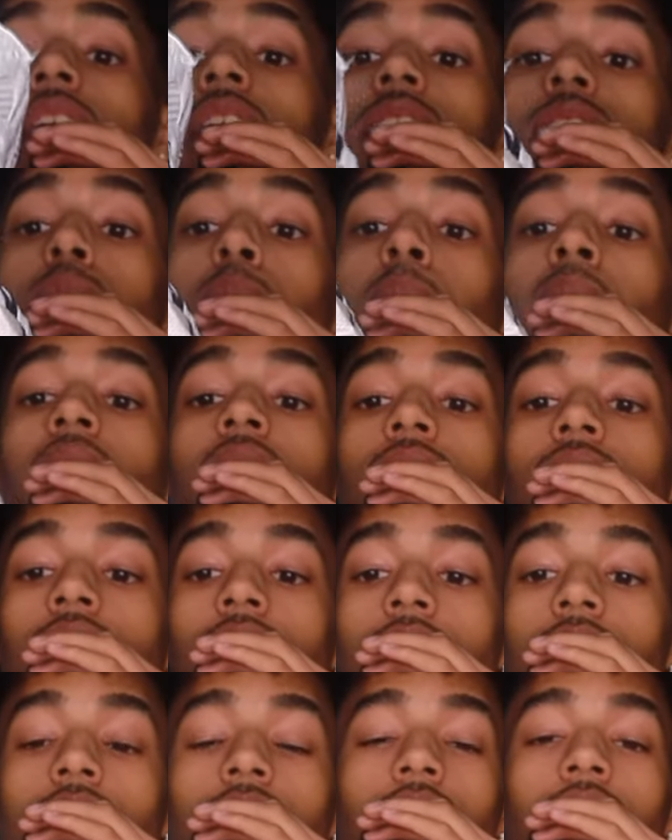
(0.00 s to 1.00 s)
it's
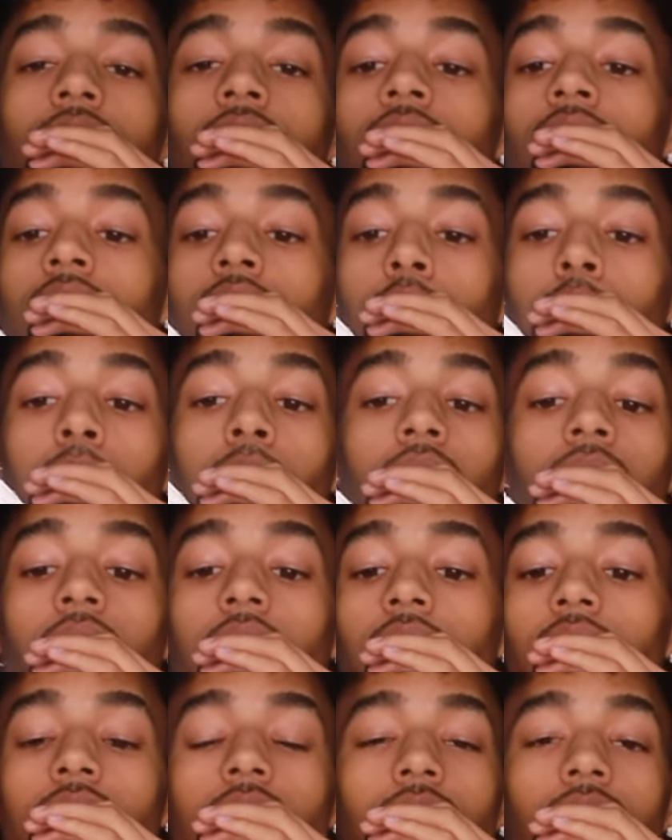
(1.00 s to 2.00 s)
basic, but
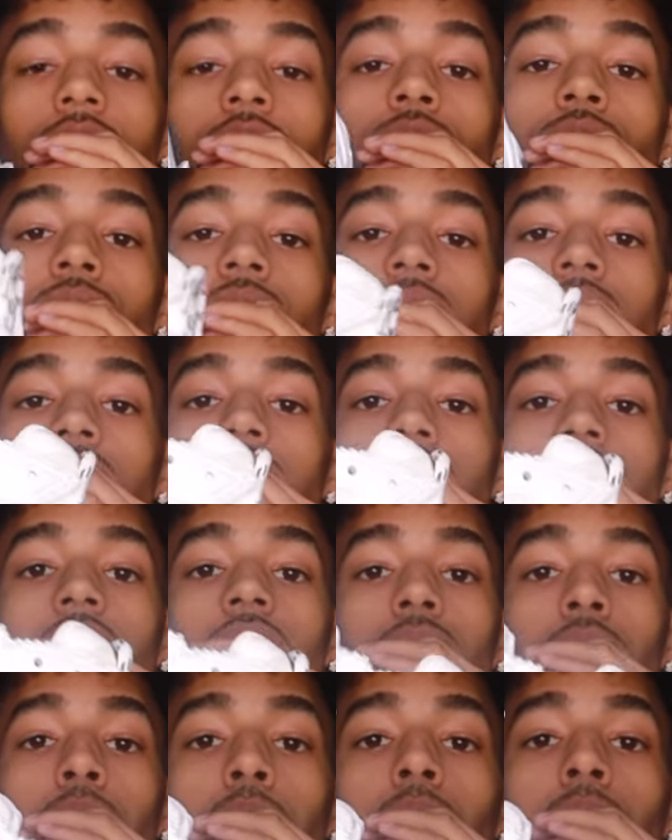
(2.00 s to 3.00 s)
like you see this
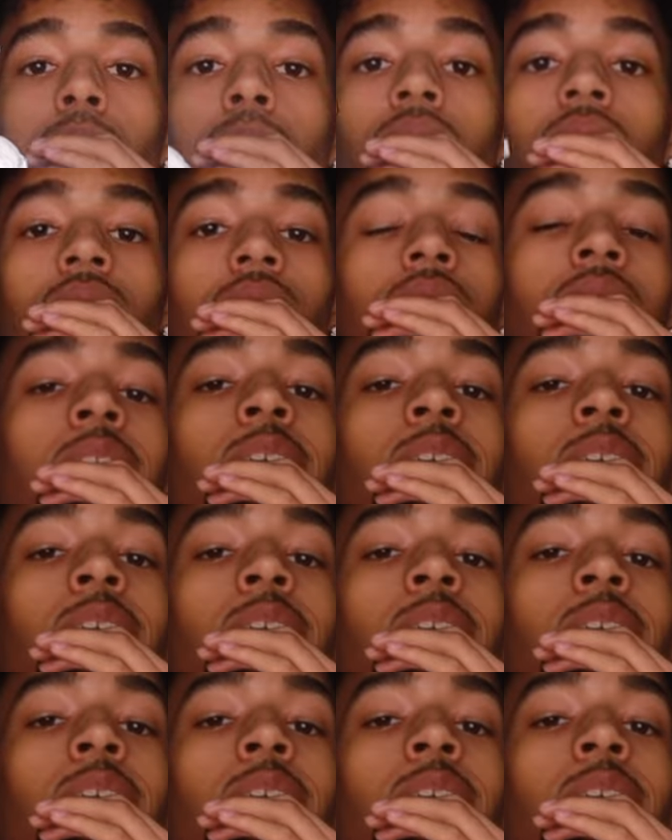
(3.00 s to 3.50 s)
out in public,